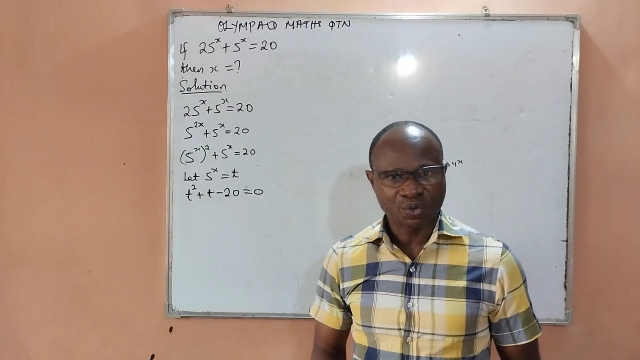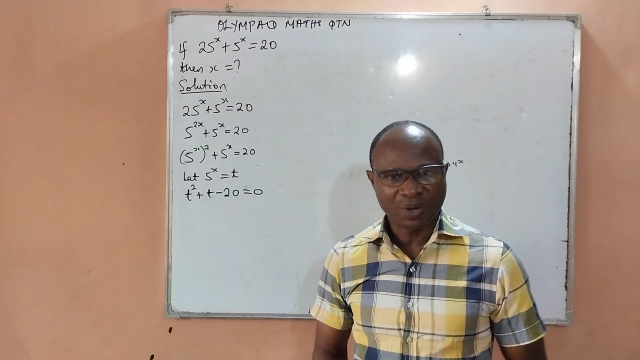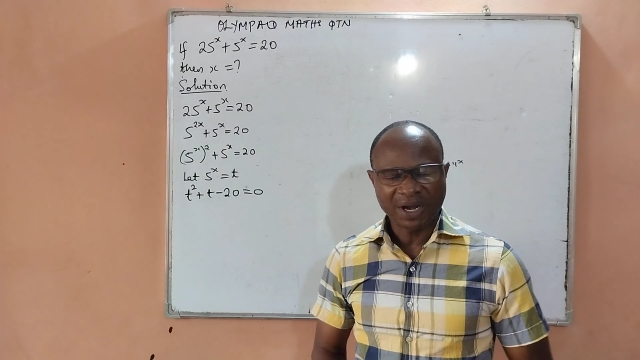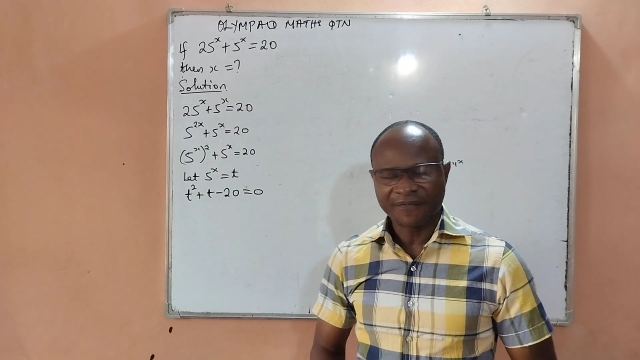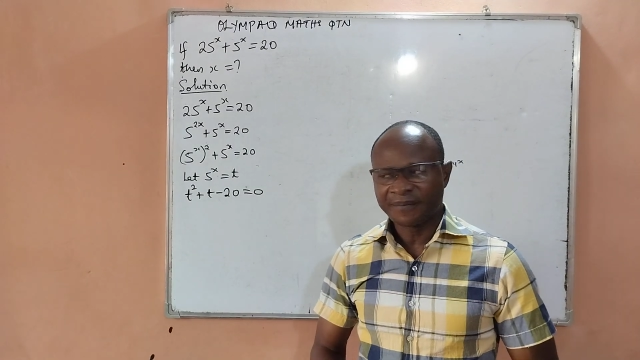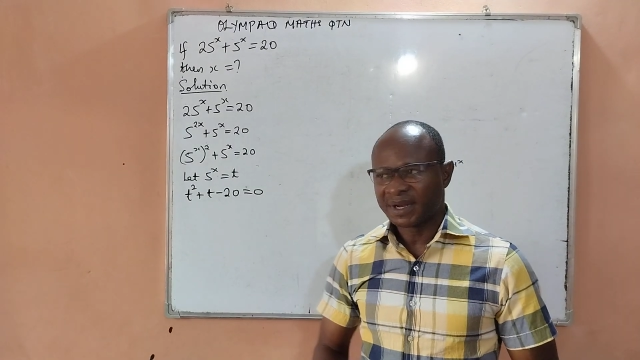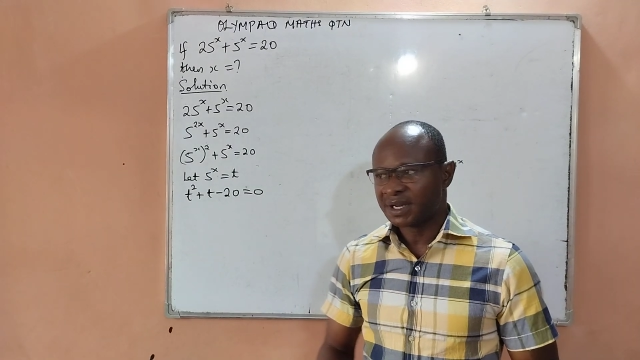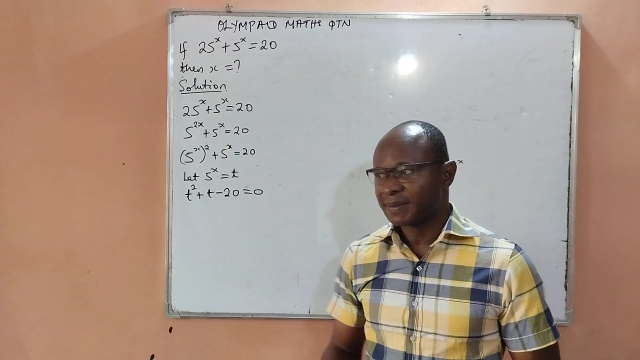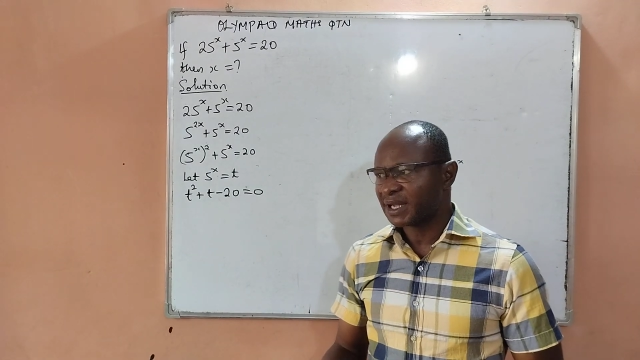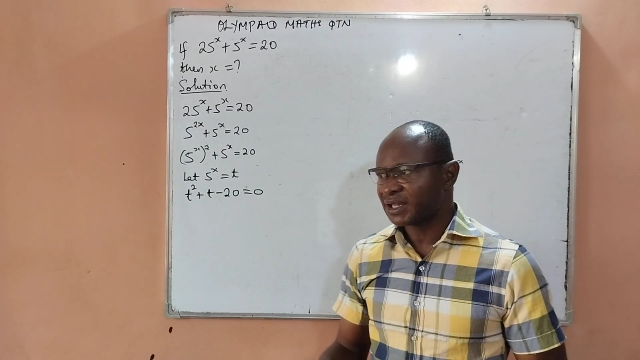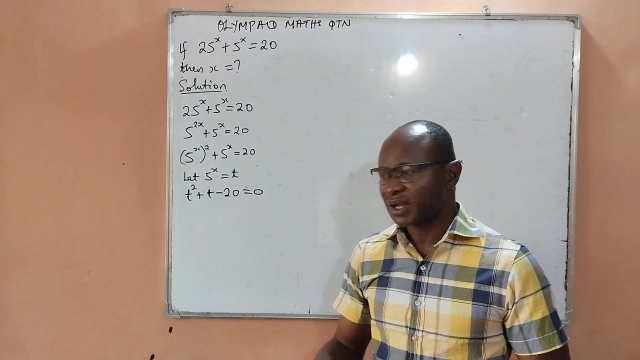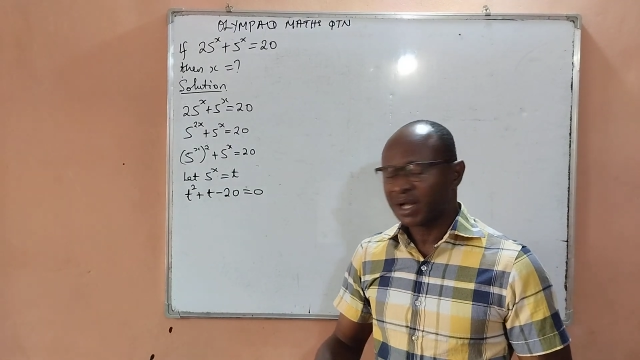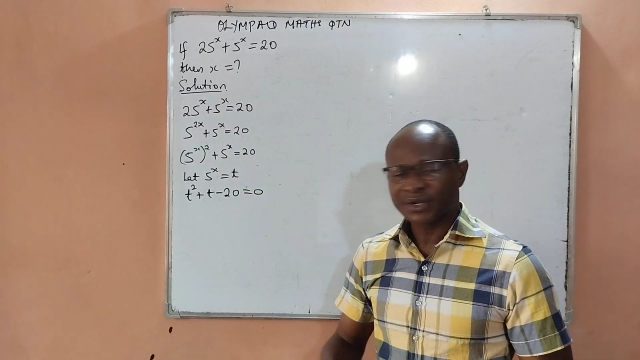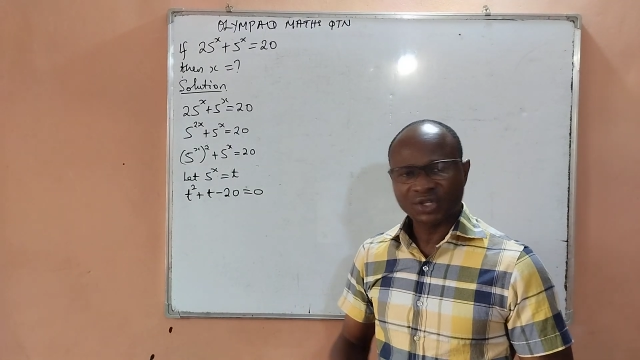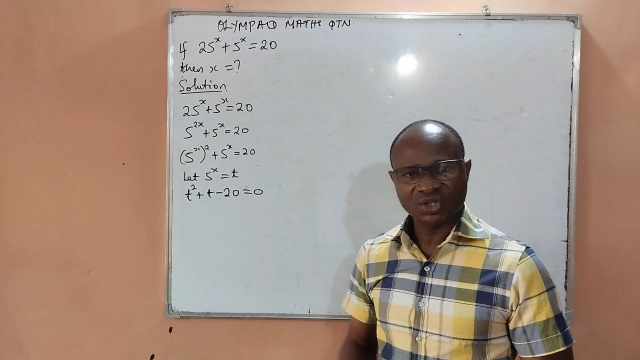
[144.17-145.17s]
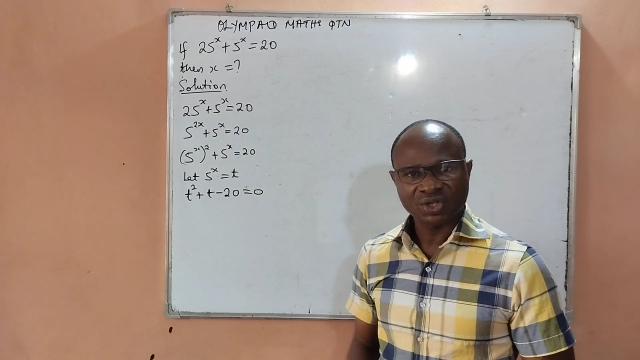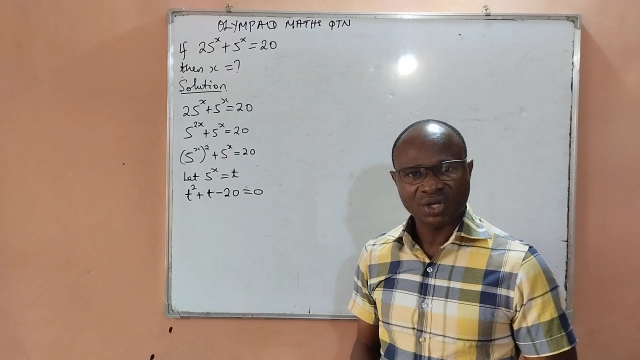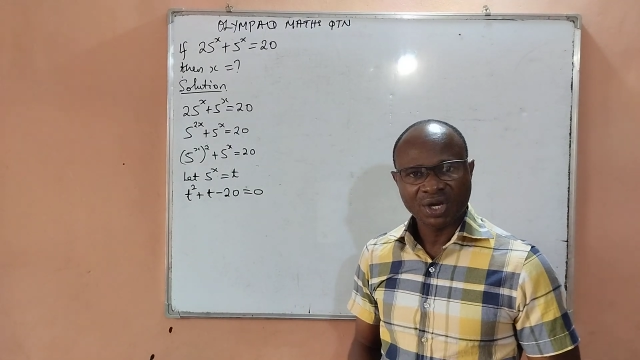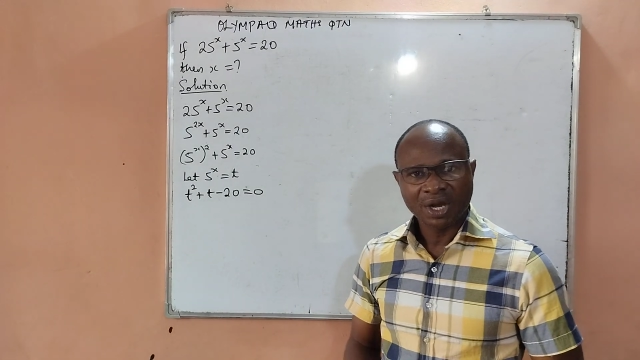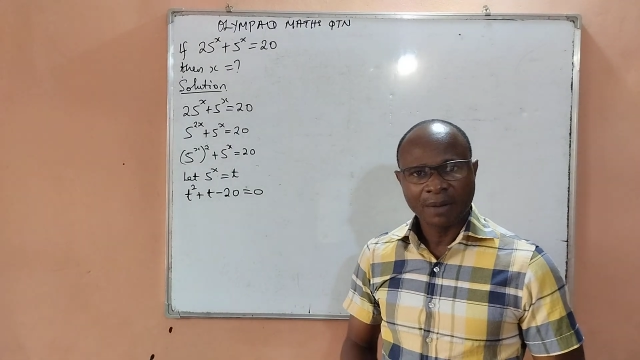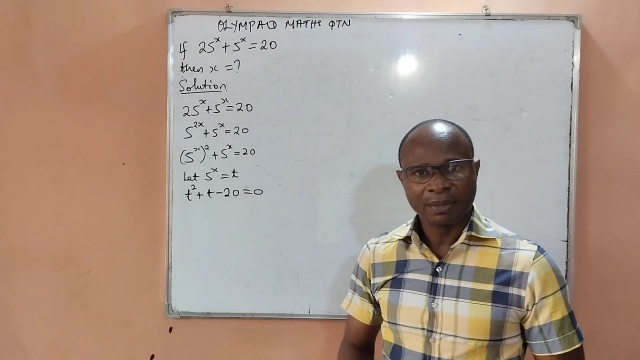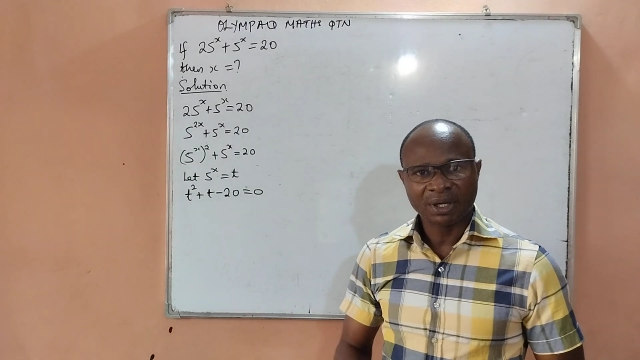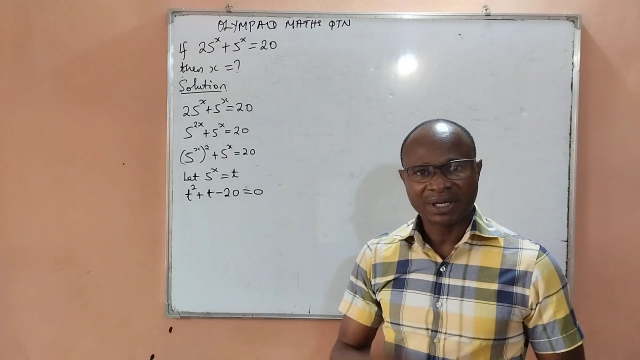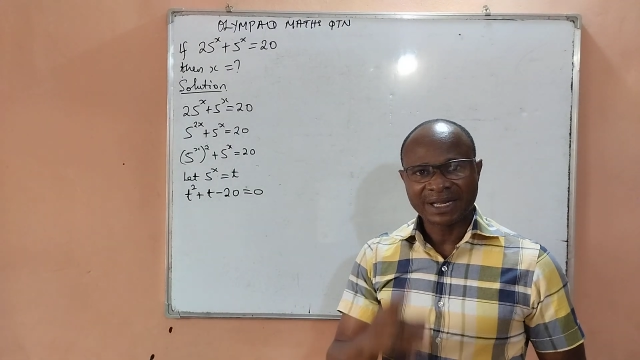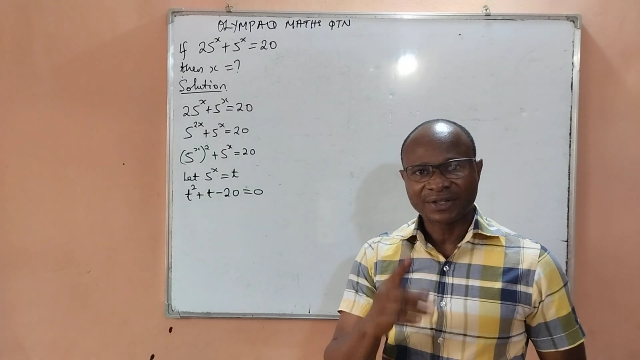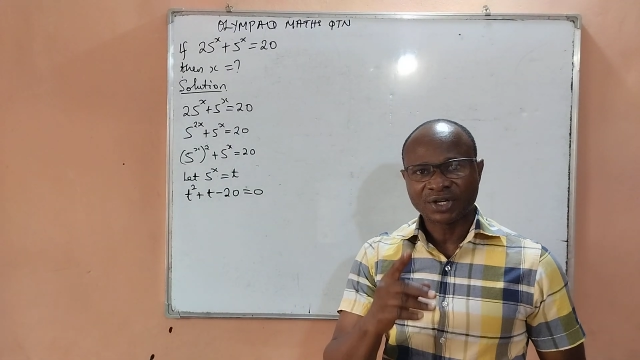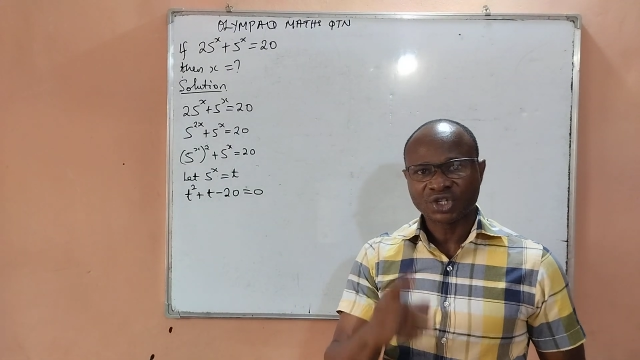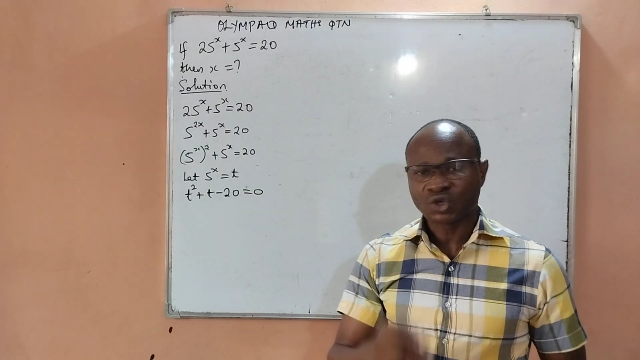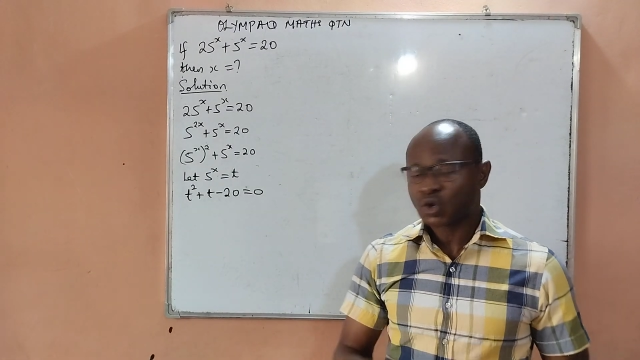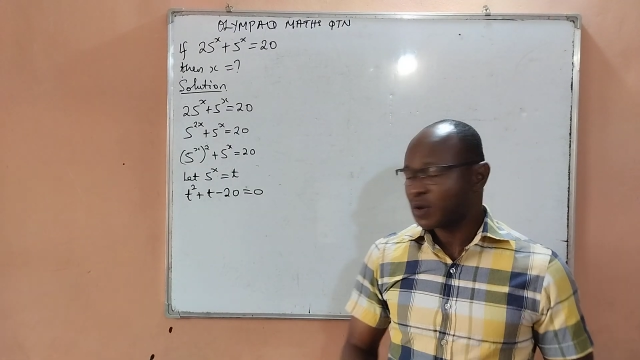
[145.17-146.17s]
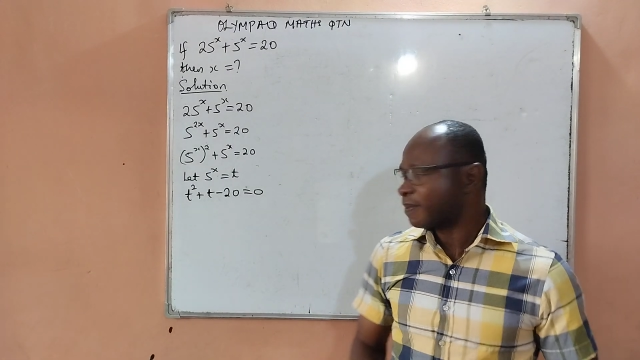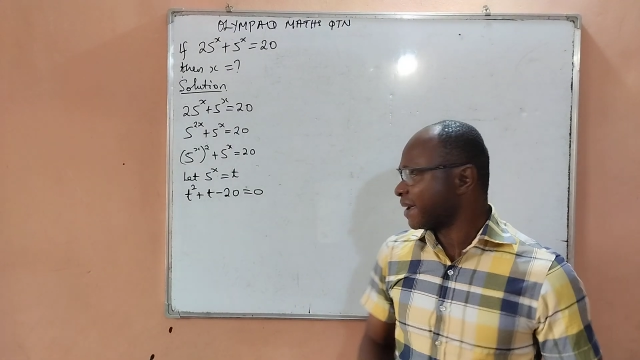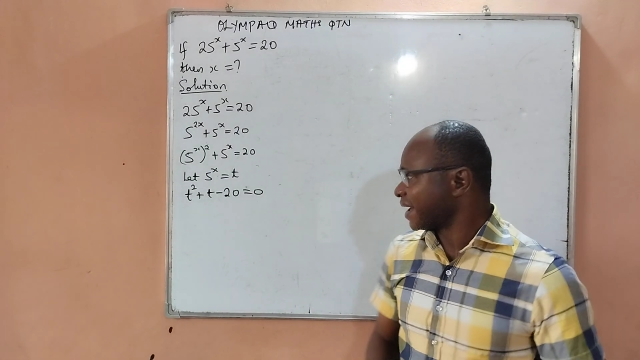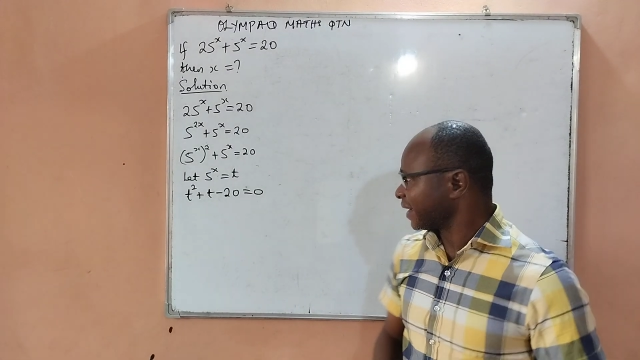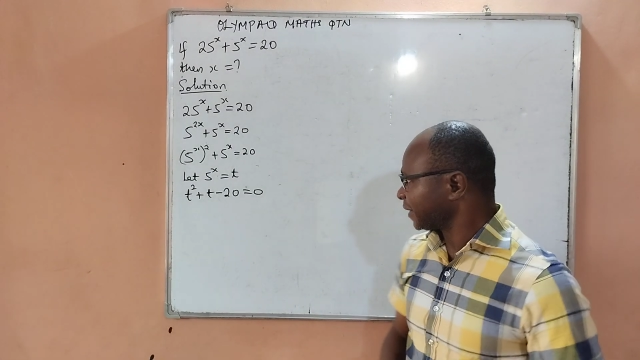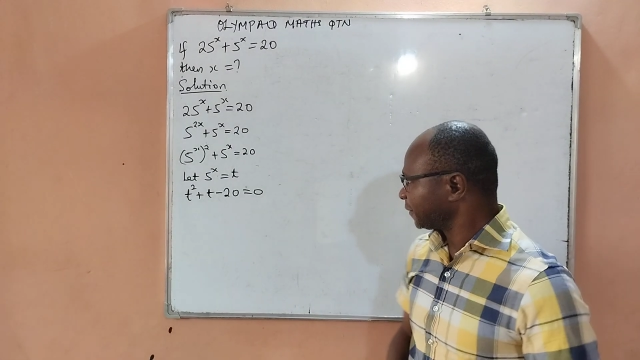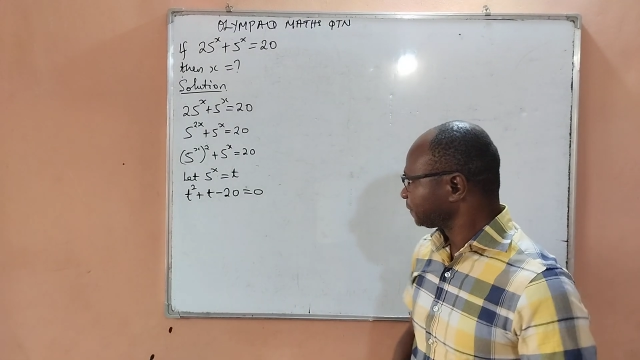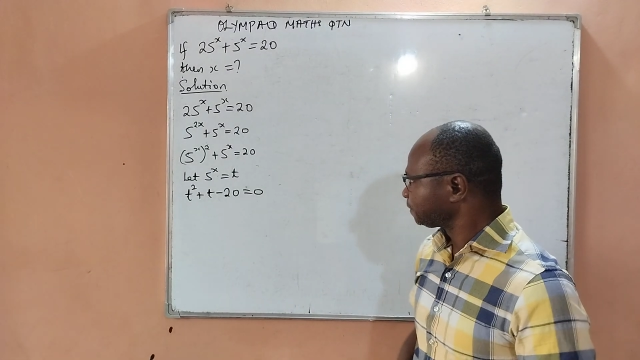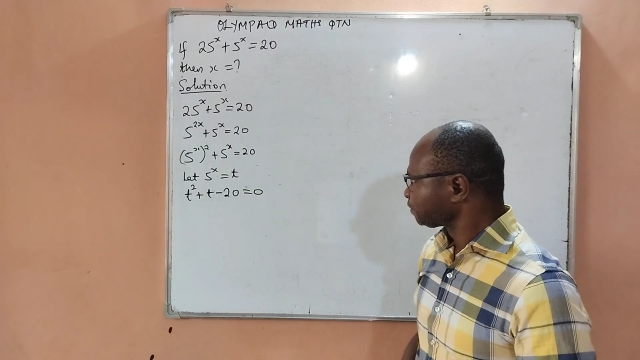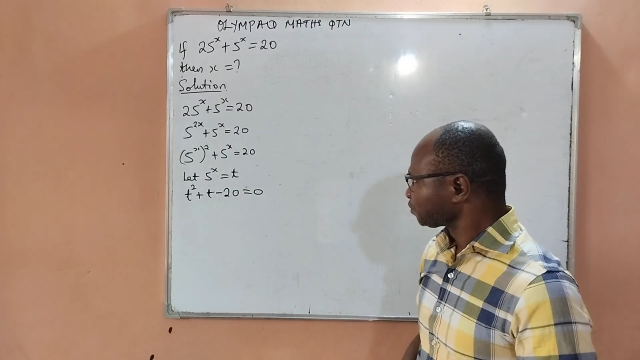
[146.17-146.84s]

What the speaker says: We have many methods, but let us go by